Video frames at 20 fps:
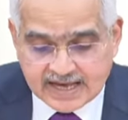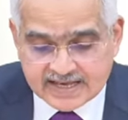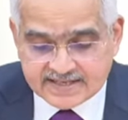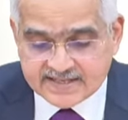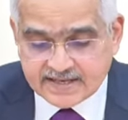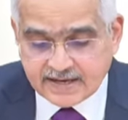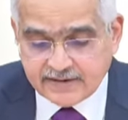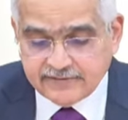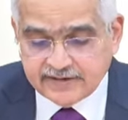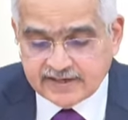
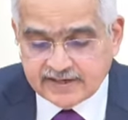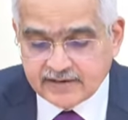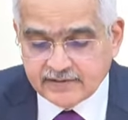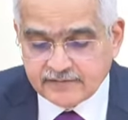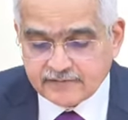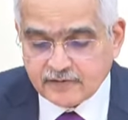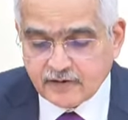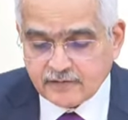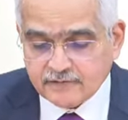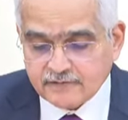as
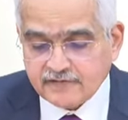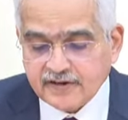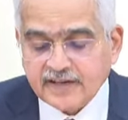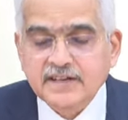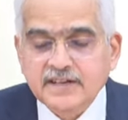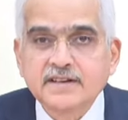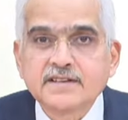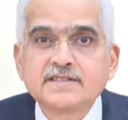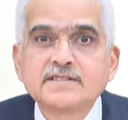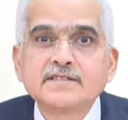evident from
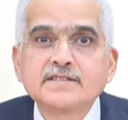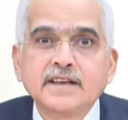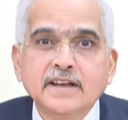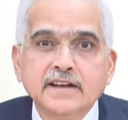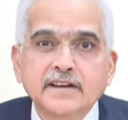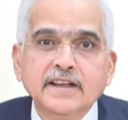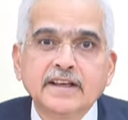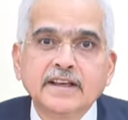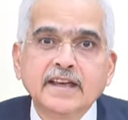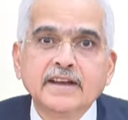various
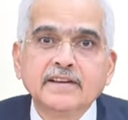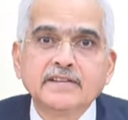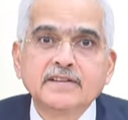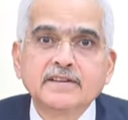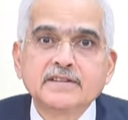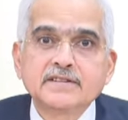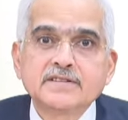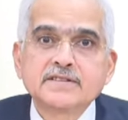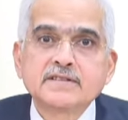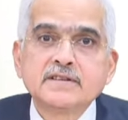
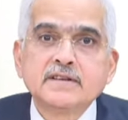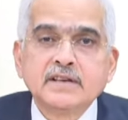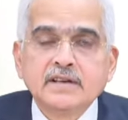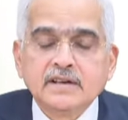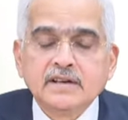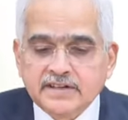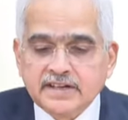indicators.